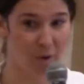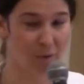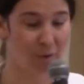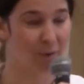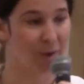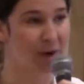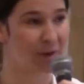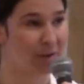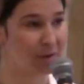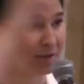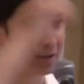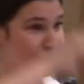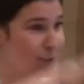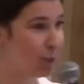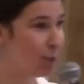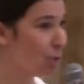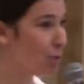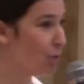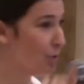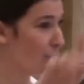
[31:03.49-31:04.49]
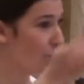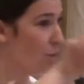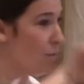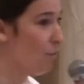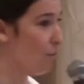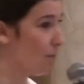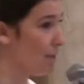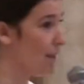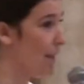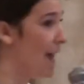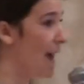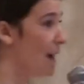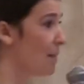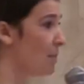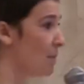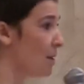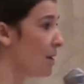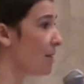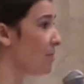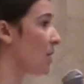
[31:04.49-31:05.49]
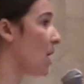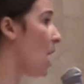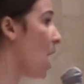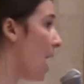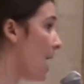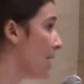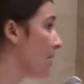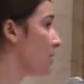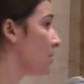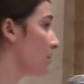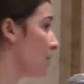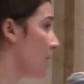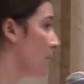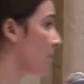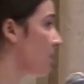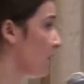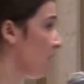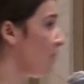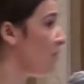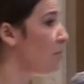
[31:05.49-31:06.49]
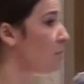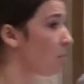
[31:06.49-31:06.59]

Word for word: where their circles overlap, are at the highest risk of